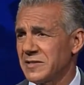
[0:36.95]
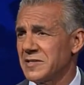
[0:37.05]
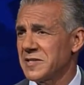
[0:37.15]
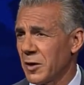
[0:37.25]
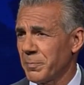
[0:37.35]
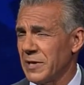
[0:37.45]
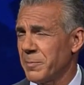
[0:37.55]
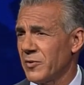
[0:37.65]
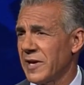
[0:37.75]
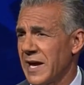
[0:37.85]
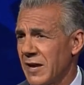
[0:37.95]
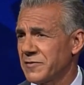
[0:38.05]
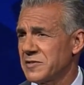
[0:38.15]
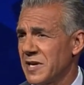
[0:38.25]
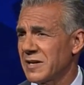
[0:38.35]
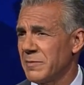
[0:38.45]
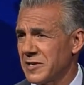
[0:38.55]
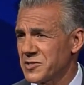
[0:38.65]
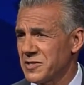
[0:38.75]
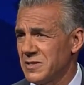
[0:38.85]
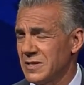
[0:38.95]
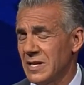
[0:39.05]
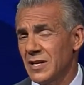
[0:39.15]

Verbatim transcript: to tell people they have to take a medicine?